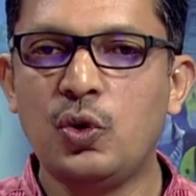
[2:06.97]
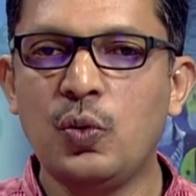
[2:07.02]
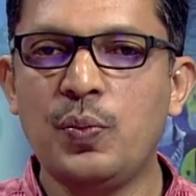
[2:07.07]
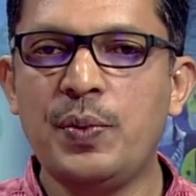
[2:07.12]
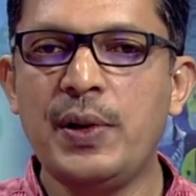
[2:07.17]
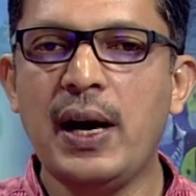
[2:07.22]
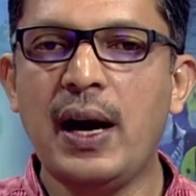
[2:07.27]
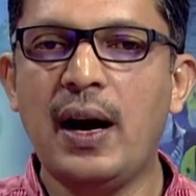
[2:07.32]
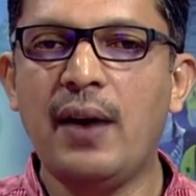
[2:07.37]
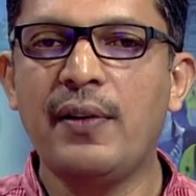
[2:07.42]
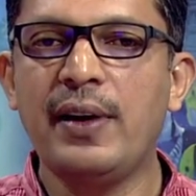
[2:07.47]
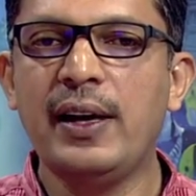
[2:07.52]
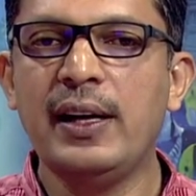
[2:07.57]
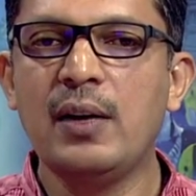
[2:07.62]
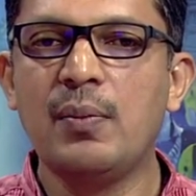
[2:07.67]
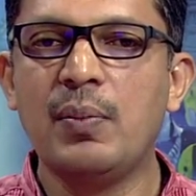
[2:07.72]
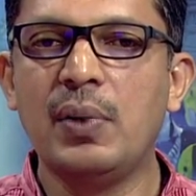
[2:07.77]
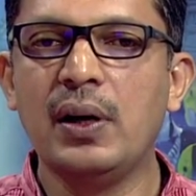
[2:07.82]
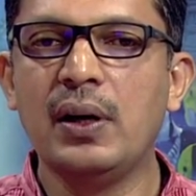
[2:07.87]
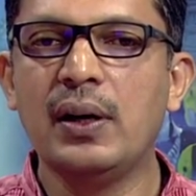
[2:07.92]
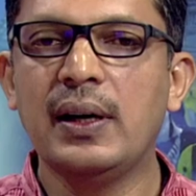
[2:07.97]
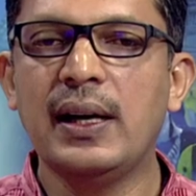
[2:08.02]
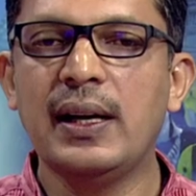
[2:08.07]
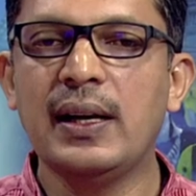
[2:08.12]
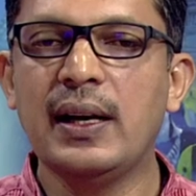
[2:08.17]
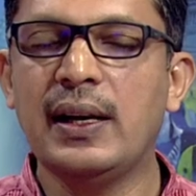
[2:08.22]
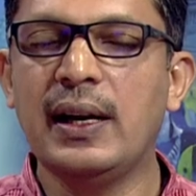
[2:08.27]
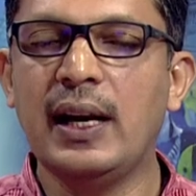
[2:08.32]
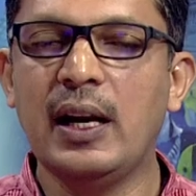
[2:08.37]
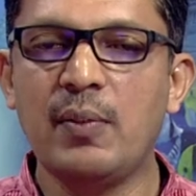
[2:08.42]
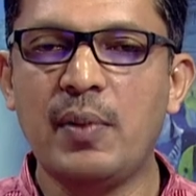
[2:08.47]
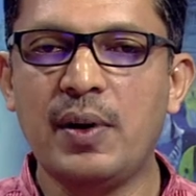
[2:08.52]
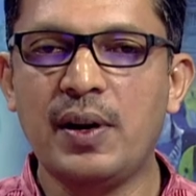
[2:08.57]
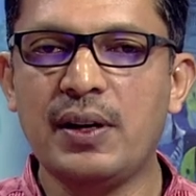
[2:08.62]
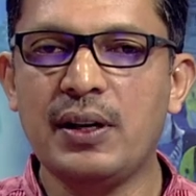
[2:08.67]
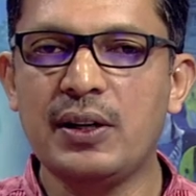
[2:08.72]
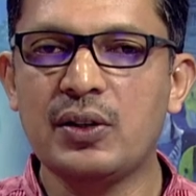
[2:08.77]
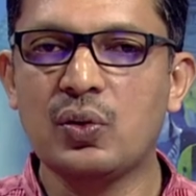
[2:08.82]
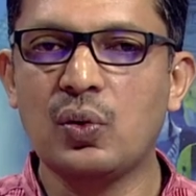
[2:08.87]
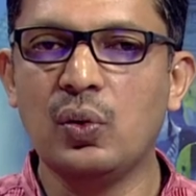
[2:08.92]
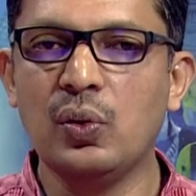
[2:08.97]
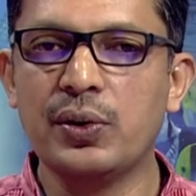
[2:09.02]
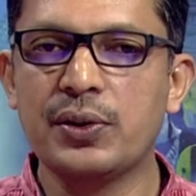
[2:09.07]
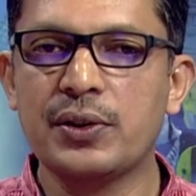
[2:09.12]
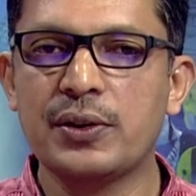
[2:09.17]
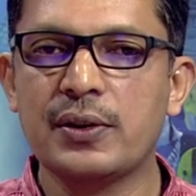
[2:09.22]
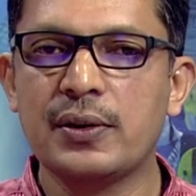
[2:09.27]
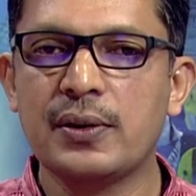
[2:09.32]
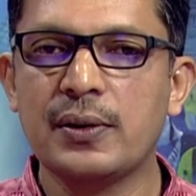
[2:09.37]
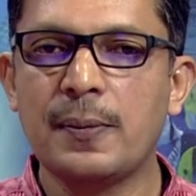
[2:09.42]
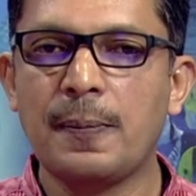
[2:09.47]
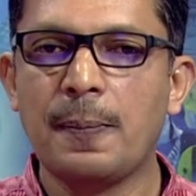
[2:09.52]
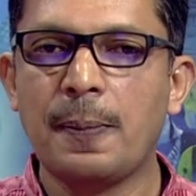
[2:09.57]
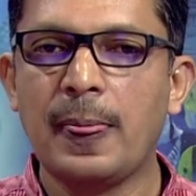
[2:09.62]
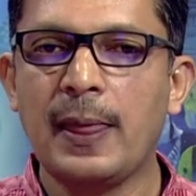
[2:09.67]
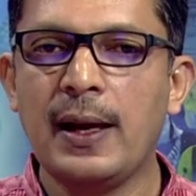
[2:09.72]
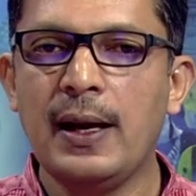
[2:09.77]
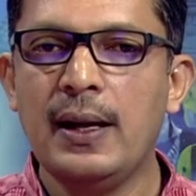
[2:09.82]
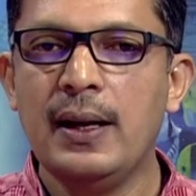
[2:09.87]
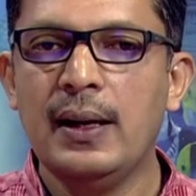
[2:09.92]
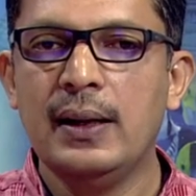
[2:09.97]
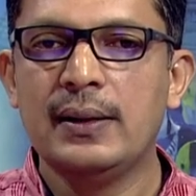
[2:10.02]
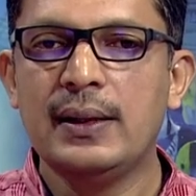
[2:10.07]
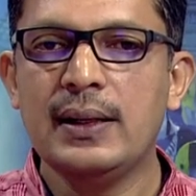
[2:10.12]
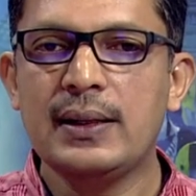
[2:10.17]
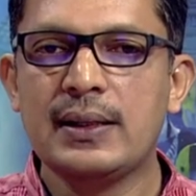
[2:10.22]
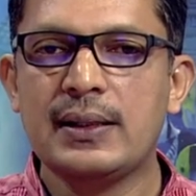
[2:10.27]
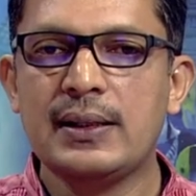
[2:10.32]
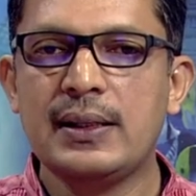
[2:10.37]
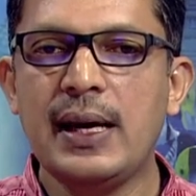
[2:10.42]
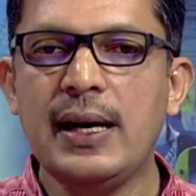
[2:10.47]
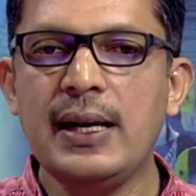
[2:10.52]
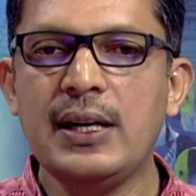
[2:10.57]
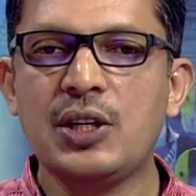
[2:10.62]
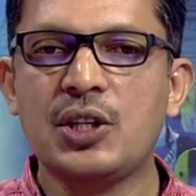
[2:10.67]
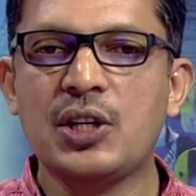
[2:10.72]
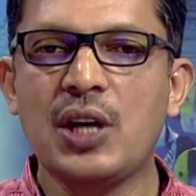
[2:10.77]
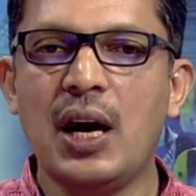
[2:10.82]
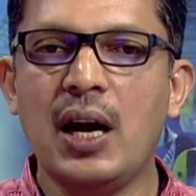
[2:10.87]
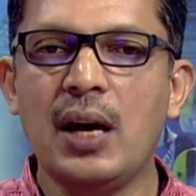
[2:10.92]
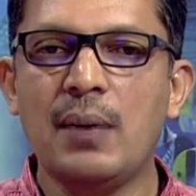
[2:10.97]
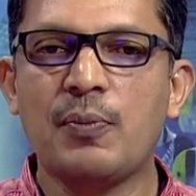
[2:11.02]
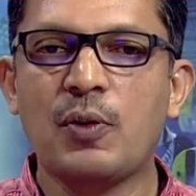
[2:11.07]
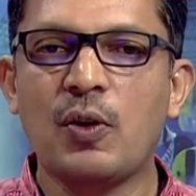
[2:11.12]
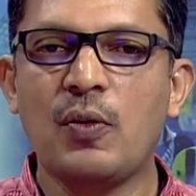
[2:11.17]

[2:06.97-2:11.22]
to be available in an elementary schools. The state shall